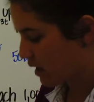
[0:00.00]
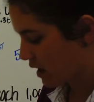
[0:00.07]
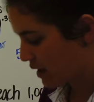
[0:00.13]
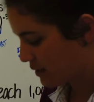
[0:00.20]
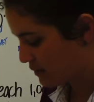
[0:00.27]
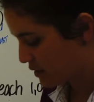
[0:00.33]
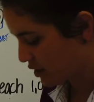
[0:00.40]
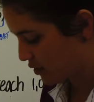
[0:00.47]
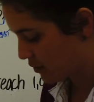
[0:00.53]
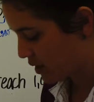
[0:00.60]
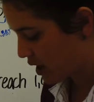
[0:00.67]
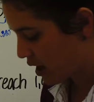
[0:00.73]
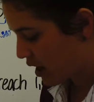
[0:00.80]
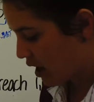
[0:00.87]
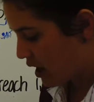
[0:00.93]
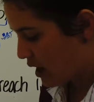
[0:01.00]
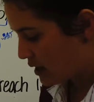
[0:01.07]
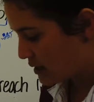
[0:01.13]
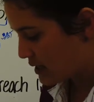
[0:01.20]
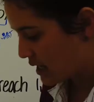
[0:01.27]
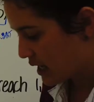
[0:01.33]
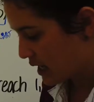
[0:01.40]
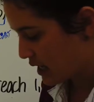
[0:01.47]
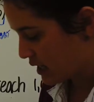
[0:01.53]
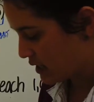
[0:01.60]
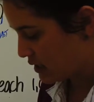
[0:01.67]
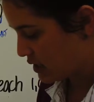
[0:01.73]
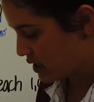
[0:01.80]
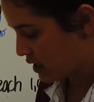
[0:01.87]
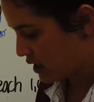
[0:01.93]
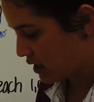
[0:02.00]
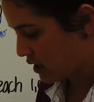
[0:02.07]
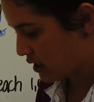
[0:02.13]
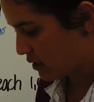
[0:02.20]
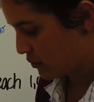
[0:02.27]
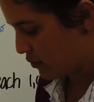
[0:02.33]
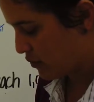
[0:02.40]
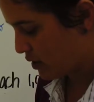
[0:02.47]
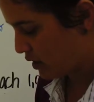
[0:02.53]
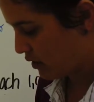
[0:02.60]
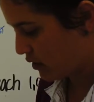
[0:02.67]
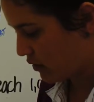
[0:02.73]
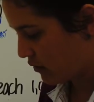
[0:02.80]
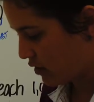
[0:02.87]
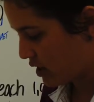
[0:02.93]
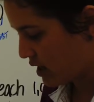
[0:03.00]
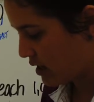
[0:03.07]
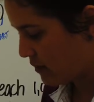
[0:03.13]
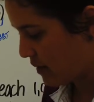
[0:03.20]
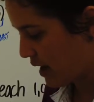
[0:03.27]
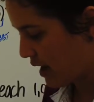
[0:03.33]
Okay, so 10 to the 0.3